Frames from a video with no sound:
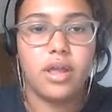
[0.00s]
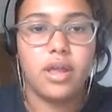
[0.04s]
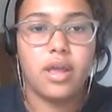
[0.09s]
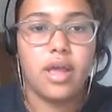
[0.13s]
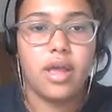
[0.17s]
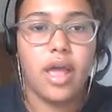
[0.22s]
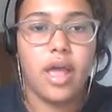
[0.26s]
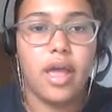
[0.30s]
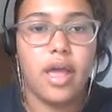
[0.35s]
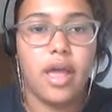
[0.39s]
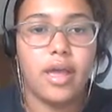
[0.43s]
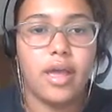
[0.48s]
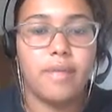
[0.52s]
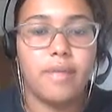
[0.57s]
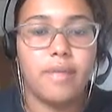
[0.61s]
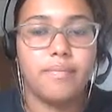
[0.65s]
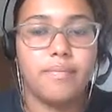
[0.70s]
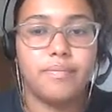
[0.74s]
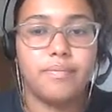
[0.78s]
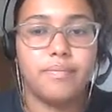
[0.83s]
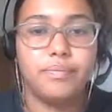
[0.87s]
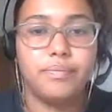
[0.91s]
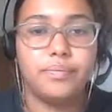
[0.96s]

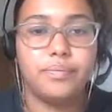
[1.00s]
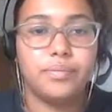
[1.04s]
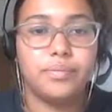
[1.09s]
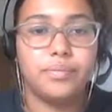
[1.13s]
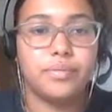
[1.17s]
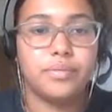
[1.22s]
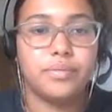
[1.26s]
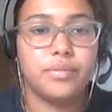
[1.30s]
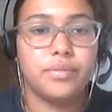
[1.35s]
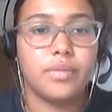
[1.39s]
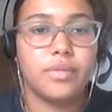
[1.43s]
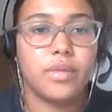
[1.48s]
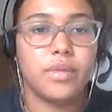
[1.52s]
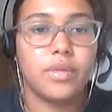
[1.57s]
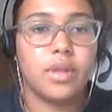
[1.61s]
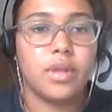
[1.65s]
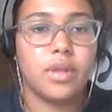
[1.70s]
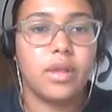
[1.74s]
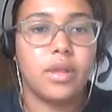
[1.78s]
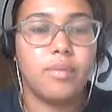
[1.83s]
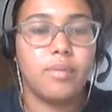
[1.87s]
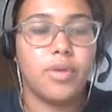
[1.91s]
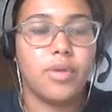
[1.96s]
But
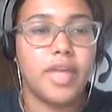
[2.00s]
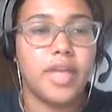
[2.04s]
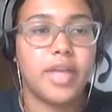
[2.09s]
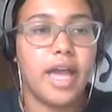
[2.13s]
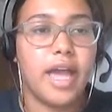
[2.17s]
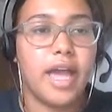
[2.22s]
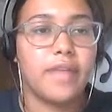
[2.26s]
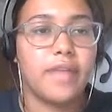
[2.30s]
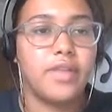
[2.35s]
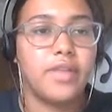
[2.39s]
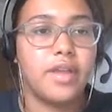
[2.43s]
yeah,